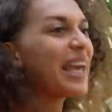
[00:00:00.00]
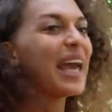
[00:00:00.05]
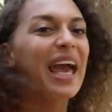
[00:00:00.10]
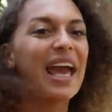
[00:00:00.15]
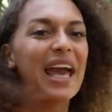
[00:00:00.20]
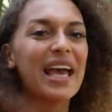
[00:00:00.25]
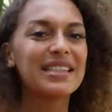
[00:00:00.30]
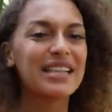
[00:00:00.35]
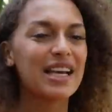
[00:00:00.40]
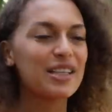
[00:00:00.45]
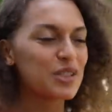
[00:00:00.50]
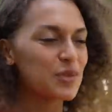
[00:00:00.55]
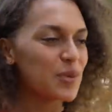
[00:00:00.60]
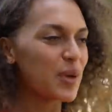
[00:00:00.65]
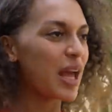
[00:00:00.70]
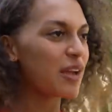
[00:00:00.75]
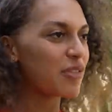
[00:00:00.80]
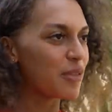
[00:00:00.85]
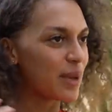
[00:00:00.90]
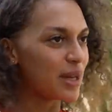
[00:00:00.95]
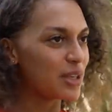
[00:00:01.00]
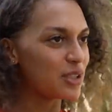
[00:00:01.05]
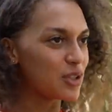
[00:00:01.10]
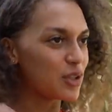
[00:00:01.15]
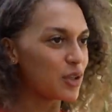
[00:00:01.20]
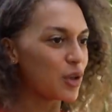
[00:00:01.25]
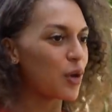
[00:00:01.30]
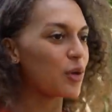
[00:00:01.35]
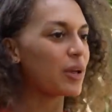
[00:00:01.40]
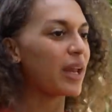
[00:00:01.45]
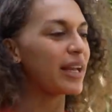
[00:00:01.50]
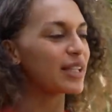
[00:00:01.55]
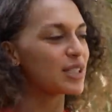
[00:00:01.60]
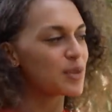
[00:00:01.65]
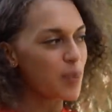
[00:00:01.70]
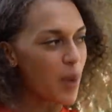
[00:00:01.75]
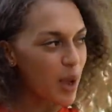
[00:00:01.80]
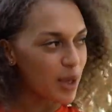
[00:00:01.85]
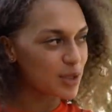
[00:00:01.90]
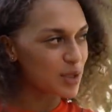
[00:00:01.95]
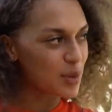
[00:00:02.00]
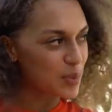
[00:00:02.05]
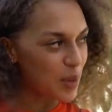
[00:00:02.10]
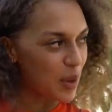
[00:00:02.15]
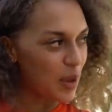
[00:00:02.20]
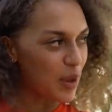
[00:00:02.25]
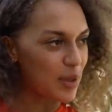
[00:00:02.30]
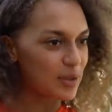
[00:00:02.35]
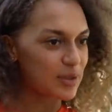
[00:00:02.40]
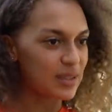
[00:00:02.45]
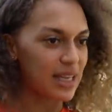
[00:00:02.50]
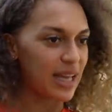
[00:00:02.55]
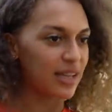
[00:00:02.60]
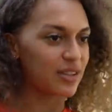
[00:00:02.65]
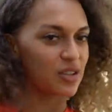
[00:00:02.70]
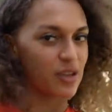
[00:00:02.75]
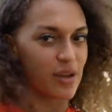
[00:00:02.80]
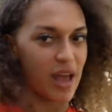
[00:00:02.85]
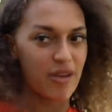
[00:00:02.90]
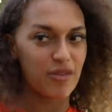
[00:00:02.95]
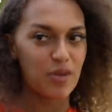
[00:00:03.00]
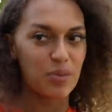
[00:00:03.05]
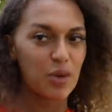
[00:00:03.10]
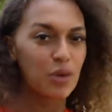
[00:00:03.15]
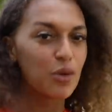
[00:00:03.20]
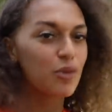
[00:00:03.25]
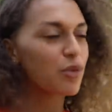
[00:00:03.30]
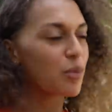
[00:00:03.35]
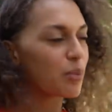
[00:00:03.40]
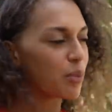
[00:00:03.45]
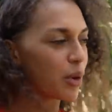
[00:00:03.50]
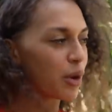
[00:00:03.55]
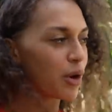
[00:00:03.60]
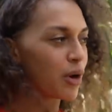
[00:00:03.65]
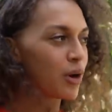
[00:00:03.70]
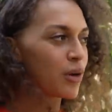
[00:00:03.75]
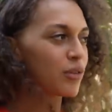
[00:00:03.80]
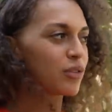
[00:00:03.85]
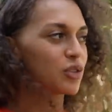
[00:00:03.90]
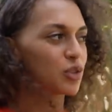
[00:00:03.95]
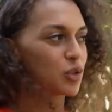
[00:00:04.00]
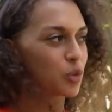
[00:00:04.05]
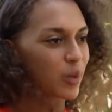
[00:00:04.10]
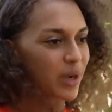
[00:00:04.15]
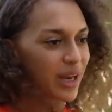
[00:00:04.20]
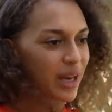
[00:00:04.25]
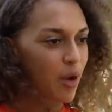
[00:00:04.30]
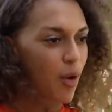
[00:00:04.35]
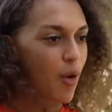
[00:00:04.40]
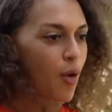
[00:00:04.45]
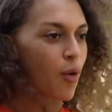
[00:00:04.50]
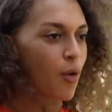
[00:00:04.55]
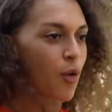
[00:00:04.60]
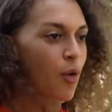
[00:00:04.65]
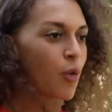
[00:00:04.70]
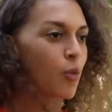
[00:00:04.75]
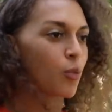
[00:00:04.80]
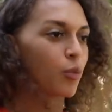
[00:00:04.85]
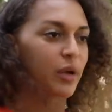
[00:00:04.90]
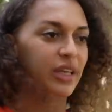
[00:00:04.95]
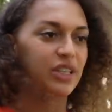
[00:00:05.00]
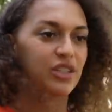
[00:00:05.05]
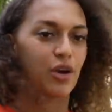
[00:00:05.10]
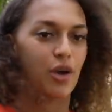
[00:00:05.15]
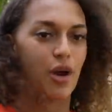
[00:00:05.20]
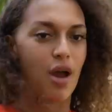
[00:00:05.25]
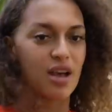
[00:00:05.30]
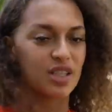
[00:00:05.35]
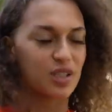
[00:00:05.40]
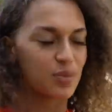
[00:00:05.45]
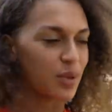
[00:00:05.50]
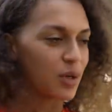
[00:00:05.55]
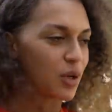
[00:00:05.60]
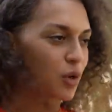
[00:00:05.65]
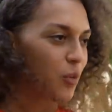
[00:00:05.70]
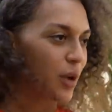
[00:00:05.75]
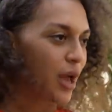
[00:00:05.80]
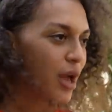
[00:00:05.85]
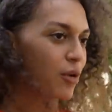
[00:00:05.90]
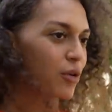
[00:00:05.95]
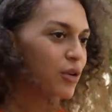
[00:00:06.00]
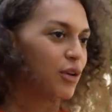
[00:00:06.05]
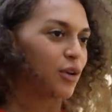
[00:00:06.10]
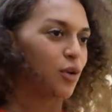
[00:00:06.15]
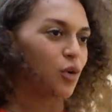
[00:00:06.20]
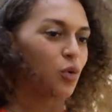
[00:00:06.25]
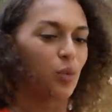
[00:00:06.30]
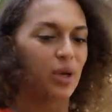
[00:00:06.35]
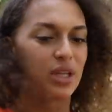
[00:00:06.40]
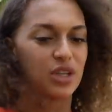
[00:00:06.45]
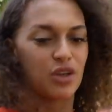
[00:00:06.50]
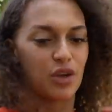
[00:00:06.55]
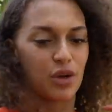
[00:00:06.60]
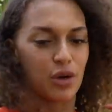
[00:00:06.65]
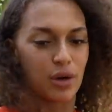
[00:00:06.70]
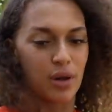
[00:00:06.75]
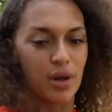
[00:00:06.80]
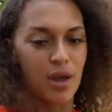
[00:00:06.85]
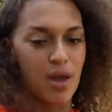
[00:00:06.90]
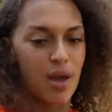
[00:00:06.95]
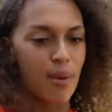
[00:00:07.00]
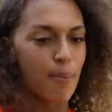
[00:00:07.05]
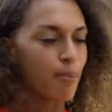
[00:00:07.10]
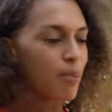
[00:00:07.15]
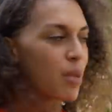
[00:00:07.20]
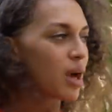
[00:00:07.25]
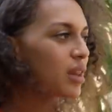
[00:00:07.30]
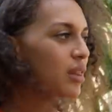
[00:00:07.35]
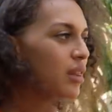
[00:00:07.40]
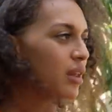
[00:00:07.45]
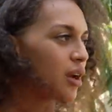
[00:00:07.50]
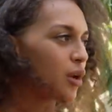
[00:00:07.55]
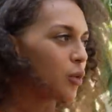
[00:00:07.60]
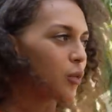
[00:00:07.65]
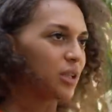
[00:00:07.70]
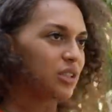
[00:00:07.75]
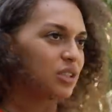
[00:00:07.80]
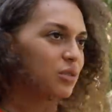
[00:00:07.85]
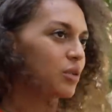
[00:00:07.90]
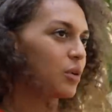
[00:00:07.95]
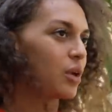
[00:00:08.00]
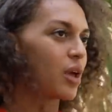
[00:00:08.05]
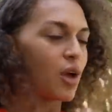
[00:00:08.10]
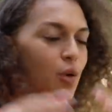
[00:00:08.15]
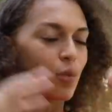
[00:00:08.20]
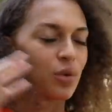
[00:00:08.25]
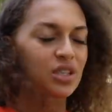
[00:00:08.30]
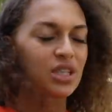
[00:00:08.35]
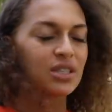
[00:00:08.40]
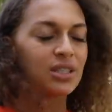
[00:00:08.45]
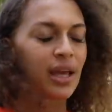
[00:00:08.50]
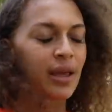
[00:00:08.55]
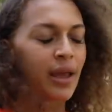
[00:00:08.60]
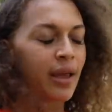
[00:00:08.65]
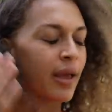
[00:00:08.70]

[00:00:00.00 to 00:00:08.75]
Yes, I just want everybody to know that it's possible to, like to have a beautiful birth, to do it at home with your husband around you, with your mother, with just.